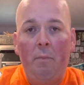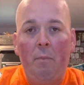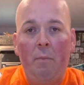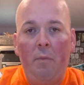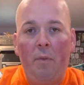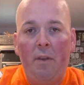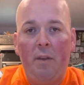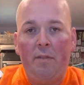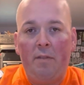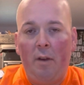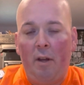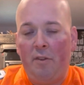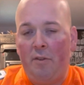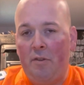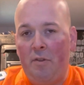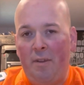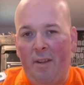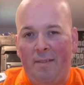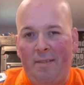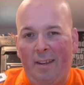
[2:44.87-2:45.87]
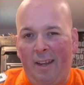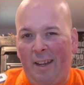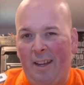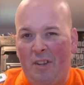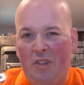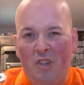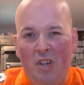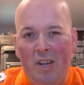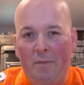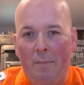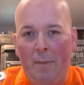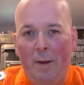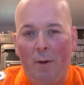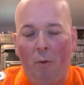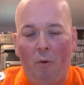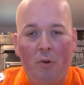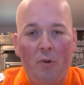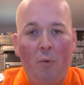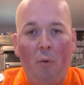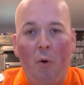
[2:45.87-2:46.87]
this like achievement
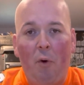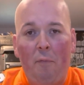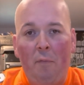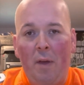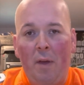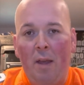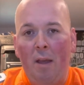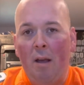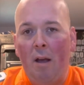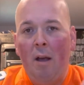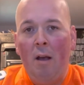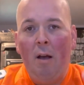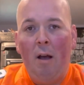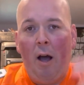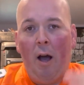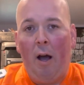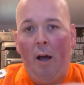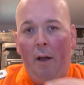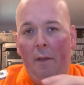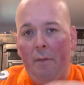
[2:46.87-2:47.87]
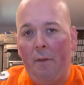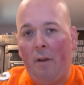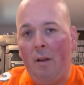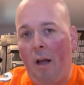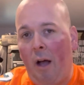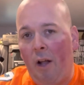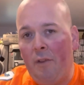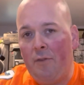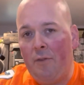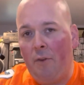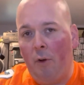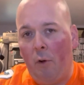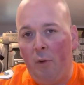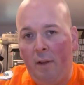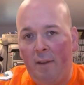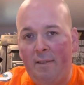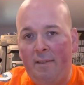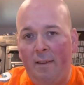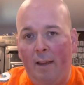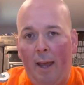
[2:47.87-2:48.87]
or trophy on the console
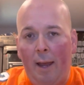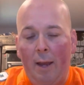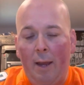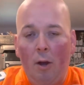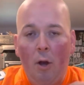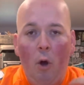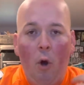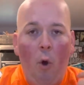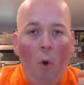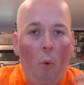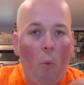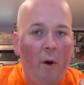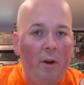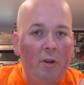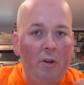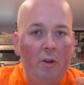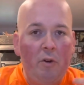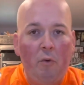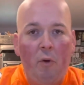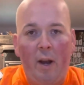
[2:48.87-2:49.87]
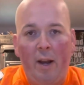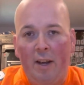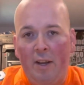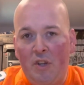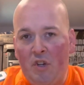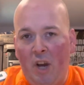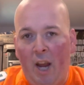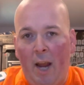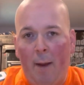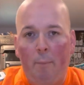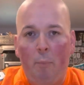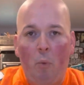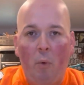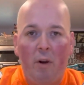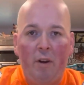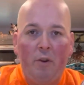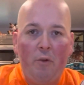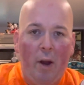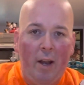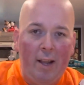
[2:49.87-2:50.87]
that say 1 credit champ,
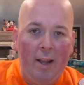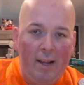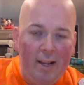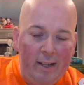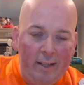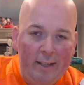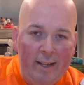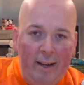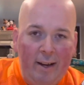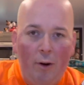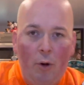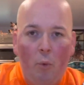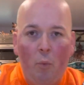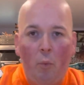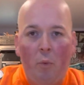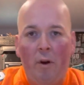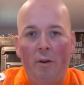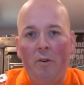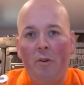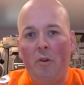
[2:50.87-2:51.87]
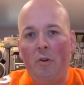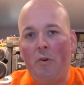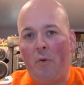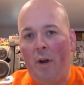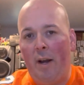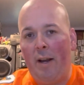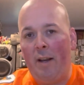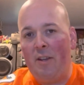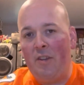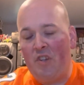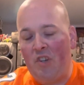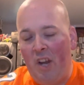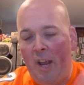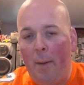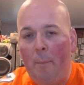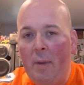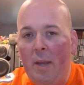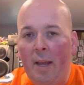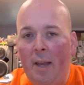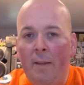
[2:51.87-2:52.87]
1 credit clear, 1 credit
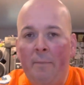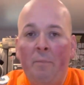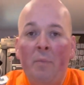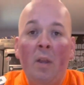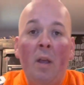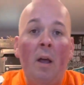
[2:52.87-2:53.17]
champion,